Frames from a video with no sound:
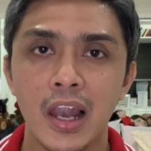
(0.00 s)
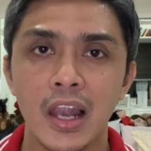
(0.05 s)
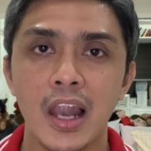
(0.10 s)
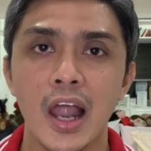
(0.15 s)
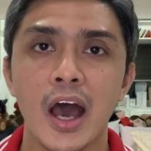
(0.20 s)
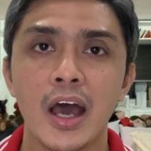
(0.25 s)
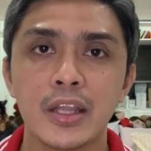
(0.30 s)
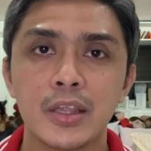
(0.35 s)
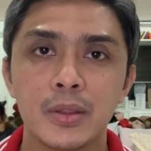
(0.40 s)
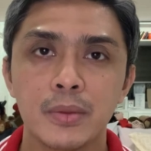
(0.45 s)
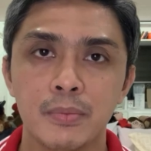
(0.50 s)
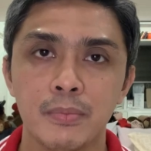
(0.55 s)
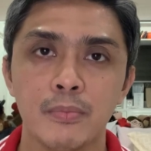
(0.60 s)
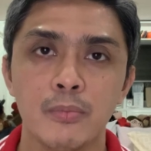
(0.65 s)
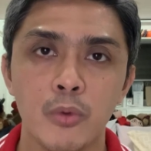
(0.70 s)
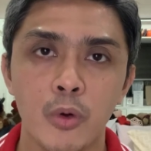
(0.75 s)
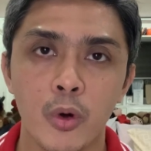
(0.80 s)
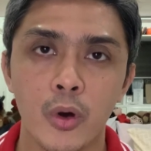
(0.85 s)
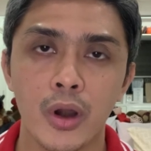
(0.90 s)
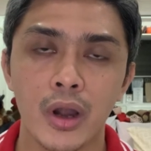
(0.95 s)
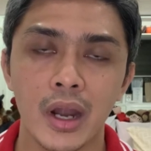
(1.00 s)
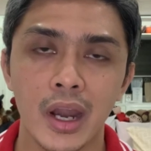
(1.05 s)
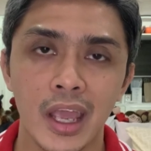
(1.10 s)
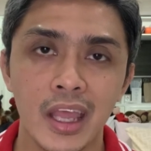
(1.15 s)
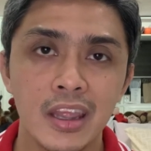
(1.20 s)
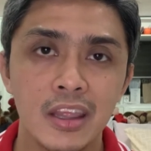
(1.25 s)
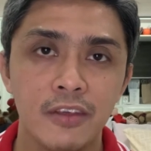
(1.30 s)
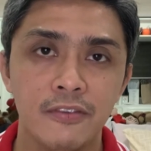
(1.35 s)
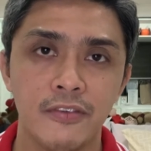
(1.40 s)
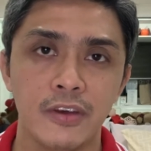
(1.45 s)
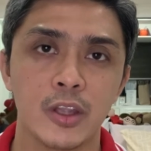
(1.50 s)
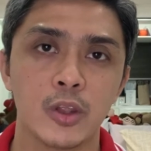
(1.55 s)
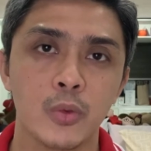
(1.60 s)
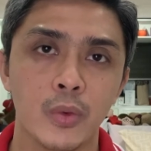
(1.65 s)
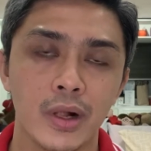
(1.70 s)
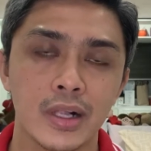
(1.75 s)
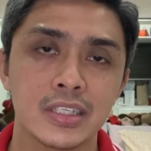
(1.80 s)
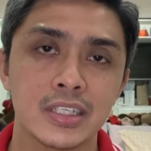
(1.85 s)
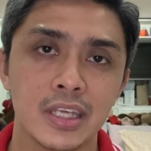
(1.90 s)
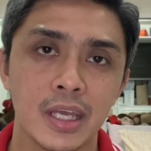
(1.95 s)
lot more
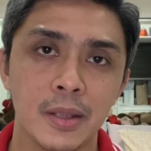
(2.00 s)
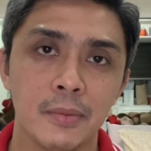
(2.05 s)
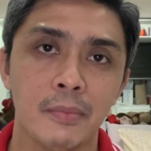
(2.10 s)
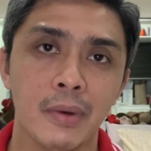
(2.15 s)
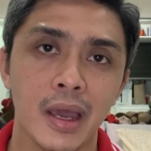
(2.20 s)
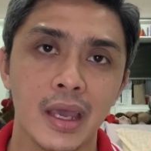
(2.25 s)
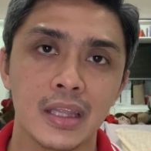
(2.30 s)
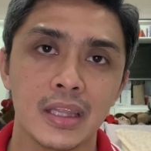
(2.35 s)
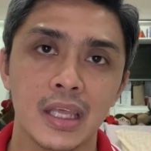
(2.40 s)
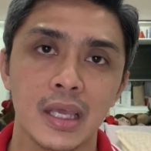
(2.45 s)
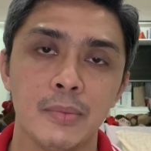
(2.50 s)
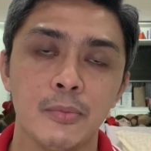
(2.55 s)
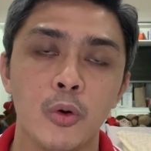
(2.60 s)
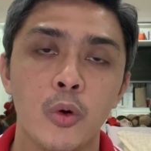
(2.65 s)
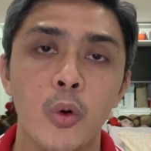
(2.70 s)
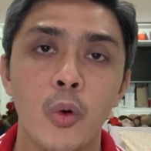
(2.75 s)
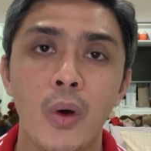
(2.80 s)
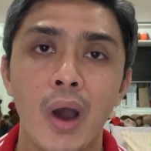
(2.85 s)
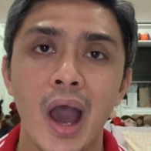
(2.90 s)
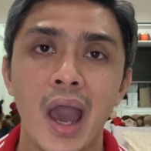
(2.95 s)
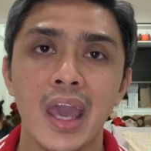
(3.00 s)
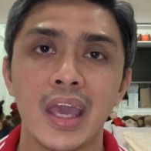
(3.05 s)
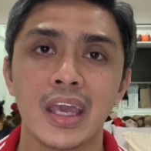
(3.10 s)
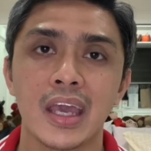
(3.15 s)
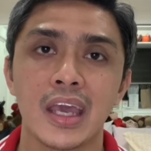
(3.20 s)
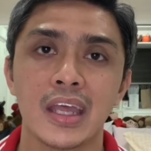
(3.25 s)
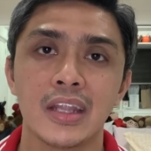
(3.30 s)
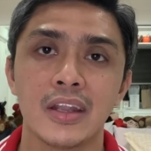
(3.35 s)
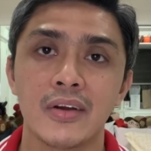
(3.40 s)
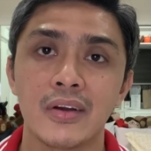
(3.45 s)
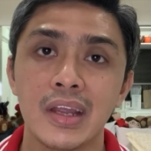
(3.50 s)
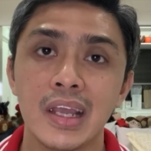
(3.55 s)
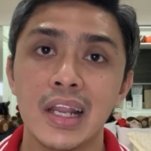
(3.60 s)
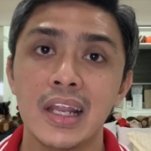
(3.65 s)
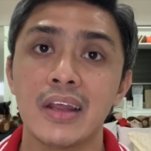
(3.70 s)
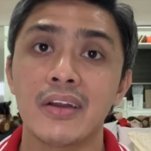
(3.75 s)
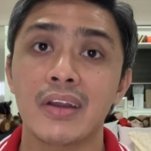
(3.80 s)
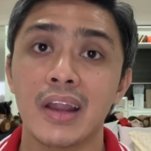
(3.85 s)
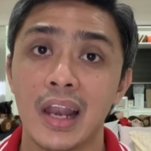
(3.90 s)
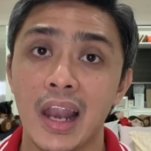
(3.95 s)
individuals in my team who I can
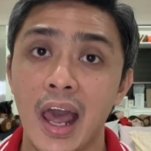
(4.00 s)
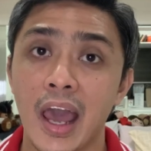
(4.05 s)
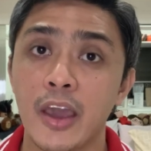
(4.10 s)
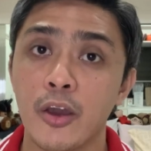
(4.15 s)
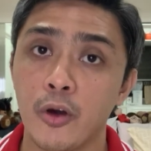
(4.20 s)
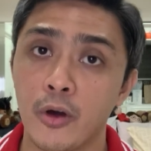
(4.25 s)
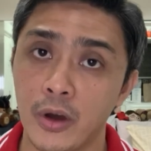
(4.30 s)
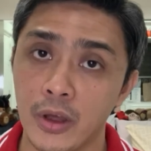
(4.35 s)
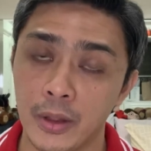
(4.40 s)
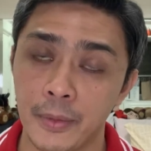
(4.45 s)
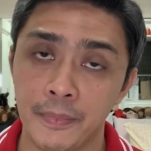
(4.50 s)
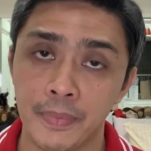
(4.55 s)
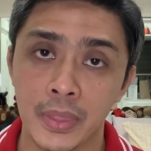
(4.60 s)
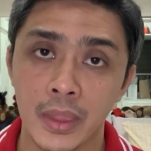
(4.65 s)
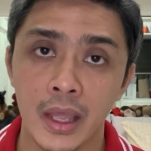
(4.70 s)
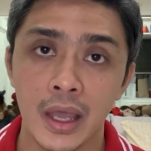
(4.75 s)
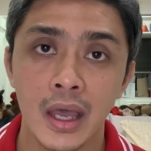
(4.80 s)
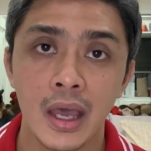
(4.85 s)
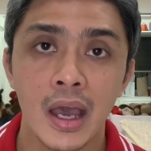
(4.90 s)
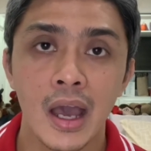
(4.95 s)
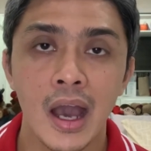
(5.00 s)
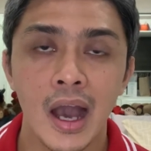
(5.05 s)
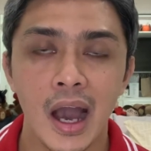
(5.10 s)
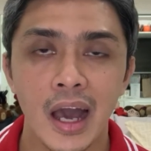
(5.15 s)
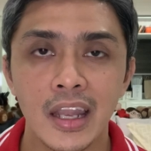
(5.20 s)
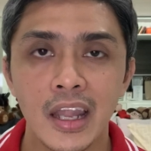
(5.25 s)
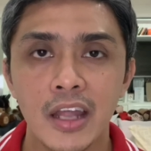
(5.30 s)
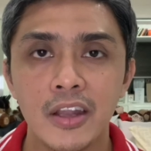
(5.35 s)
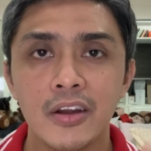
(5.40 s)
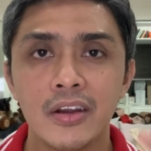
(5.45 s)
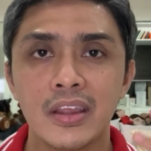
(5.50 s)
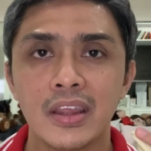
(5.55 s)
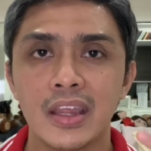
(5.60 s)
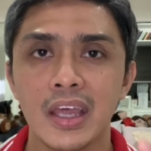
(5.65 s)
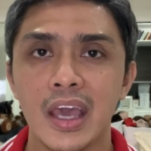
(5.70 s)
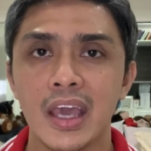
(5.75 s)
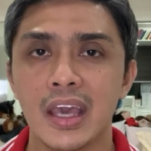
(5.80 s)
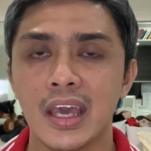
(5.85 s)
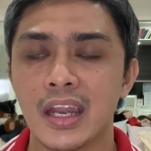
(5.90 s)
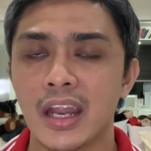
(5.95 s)
really rely on. Another
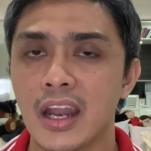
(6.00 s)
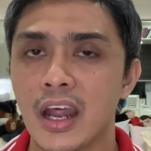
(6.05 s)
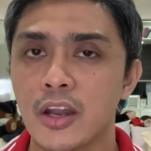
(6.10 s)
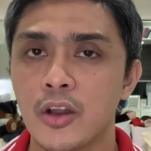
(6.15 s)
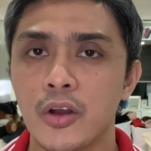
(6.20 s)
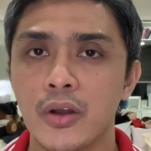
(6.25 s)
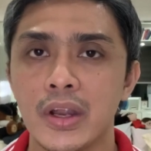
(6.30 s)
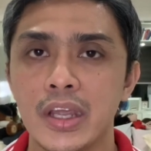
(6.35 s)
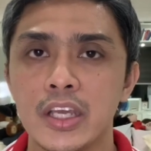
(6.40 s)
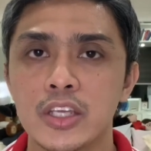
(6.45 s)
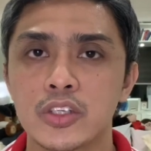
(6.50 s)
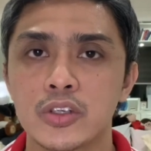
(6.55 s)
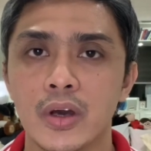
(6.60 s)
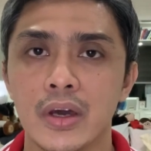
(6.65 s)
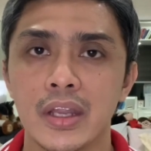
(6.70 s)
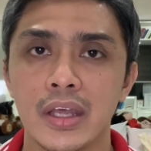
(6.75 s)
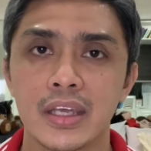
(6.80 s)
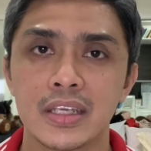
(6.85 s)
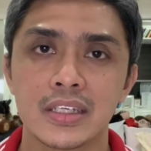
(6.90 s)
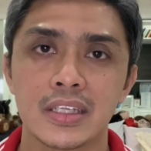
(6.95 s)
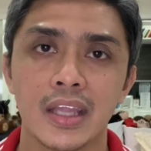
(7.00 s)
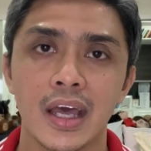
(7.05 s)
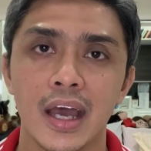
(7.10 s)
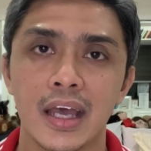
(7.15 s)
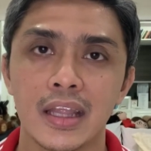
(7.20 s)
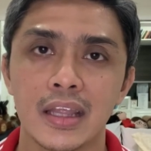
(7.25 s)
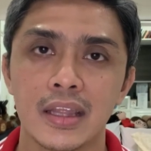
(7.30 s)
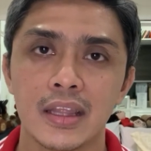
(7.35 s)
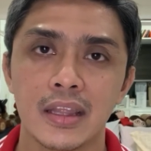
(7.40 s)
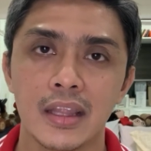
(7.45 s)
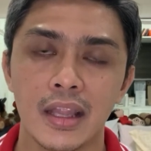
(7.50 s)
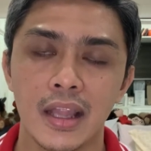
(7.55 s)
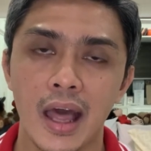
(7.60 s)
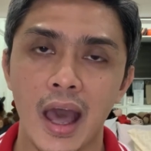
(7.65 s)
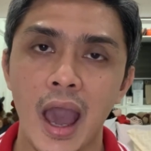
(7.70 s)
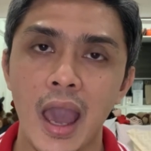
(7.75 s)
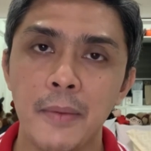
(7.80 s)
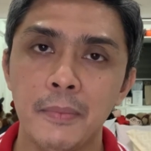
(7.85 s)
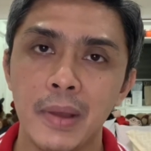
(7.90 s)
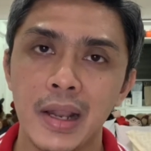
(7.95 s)
thing and another reason is that
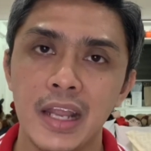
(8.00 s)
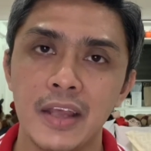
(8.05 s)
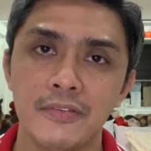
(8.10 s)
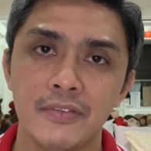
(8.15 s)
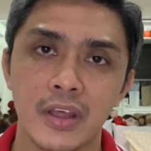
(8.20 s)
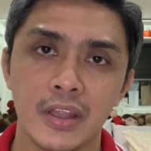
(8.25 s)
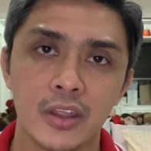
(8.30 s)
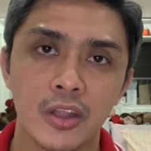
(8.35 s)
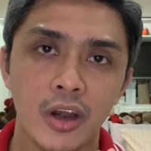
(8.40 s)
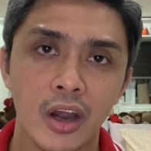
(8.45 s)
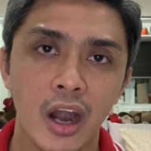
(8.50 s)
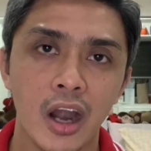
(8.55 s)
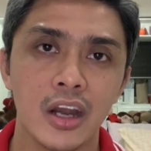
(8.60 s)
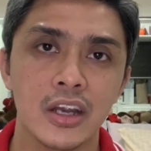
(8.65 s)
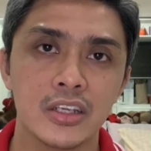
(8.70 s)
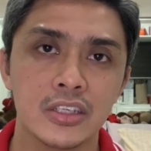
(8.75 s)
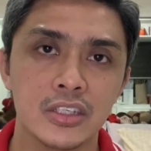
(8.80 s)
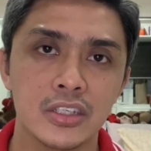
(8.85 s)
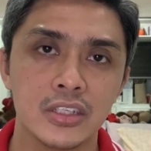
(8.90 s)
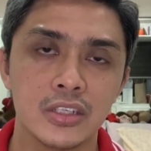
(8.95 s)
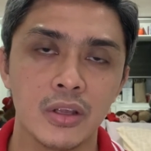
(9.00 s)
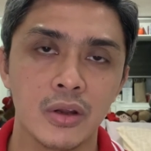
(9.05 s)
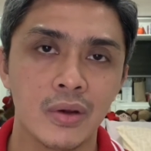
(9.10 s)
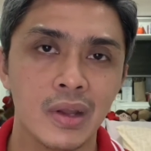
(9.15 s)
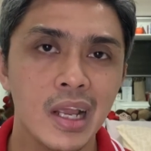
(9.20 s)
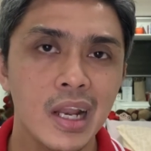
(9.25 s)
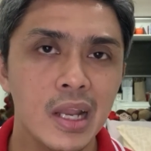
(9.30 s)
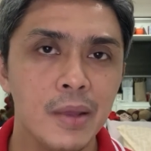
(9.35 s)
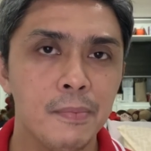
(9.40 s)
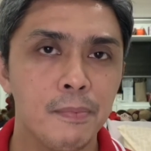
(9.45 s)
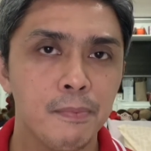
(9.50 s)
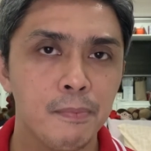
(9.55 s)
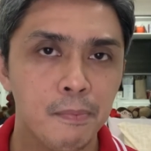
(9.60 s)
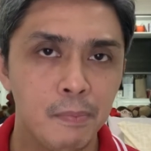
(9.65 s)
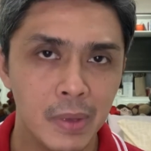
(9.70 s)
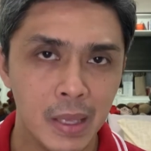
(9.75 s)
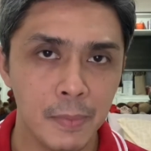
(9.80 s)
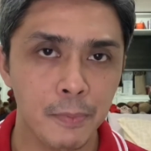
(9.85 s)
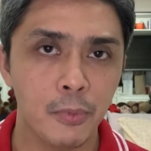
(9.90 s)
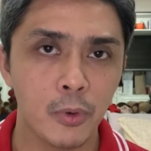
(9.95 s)
I believe that there are really
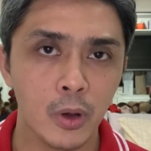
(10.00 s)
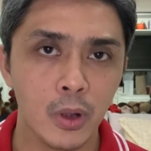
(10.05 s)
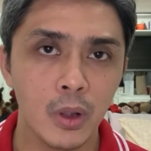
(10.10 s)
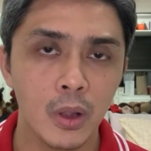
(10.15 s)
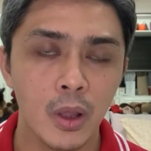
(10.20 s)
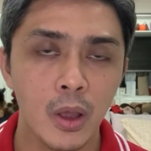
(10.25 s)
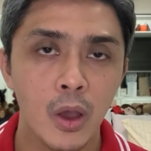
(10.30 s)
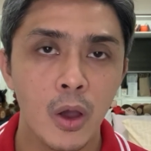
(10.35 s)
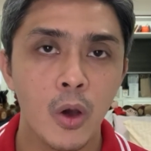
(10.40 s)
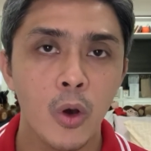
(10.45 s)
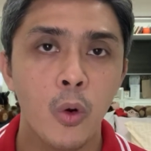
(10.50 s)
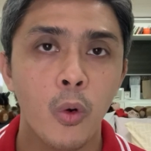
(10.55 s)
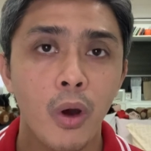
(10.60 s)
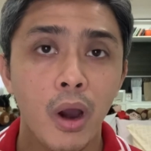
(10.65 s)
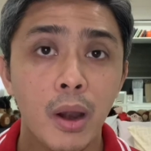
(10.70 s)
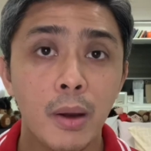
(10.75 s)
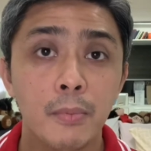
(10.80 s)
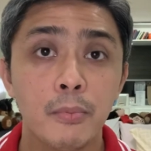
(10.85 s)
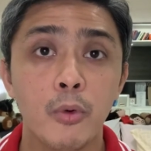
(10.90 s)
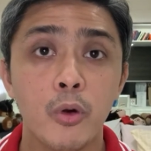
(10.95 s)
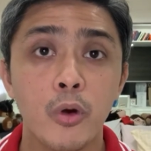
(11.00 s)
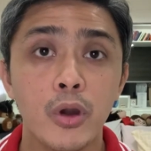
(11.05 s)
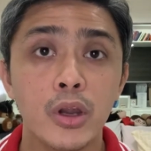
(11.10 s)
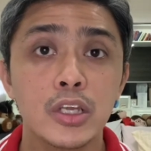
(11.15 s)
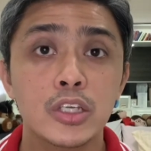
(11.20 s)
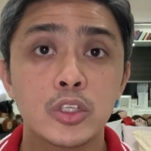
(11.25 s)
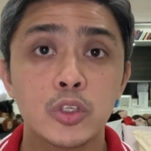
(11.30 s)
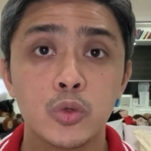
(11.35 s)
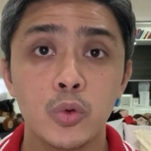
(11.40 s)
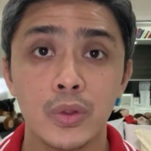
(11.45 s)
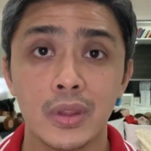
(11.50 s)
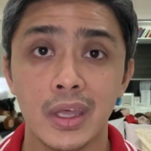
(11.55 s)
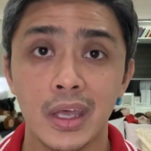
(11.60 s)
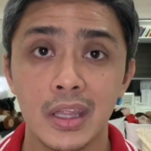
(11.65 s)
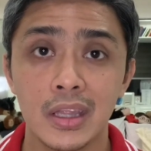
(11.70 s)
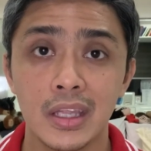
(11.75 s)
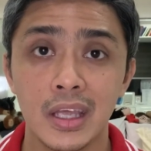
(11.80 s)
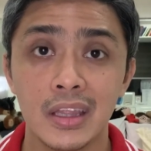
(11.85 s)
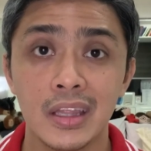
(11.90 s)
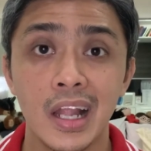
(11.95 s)
people who are more
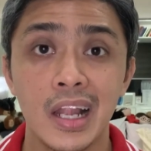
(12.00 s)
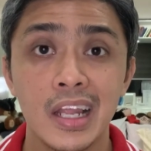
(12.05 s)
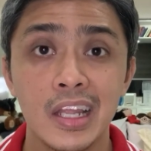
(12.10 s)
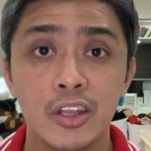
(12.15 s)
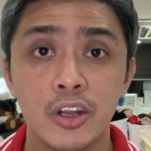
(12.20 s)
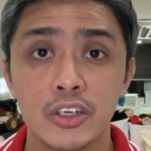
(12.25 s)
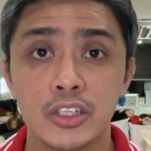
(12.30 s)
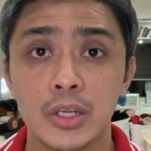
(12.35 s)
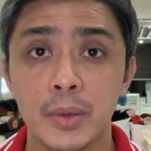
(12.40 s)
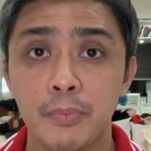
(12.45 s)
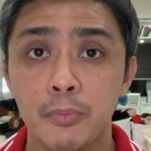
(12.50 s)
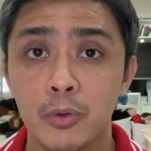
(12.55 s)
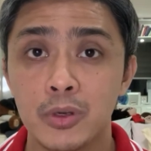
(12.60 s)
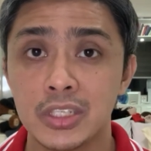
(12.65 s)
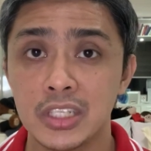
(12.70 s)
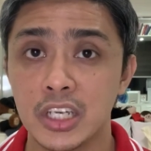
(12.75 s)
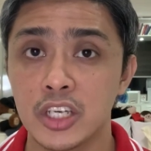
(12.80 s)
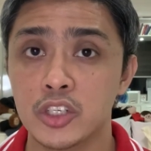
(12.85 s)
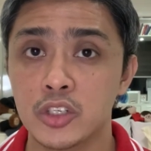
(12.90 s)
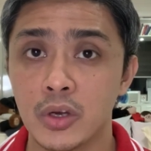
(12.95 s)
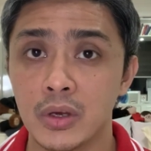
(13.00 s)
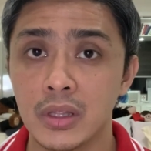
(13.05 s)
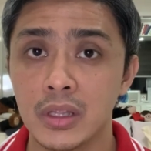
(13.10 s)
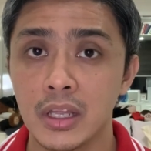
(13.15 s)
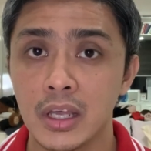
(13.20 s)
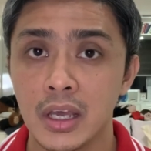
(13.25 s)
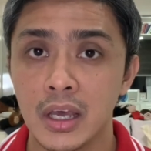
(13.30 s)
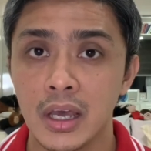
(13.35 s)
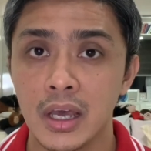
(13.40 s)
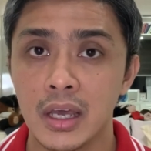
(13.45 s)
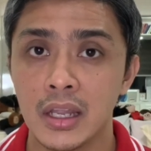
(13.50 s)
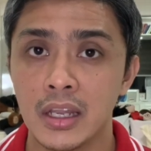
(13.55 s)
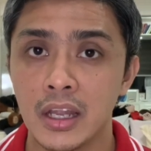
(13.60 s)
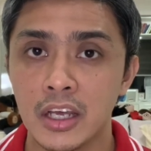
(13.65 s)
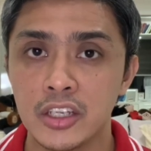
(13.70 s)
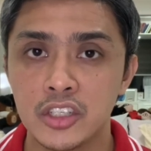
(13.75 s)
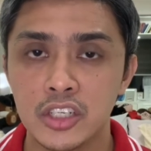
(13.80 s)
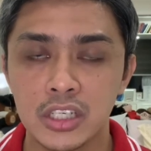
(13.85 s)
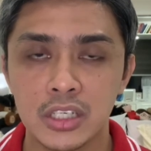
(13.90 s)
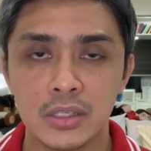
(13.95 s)
suited in the leadership position, not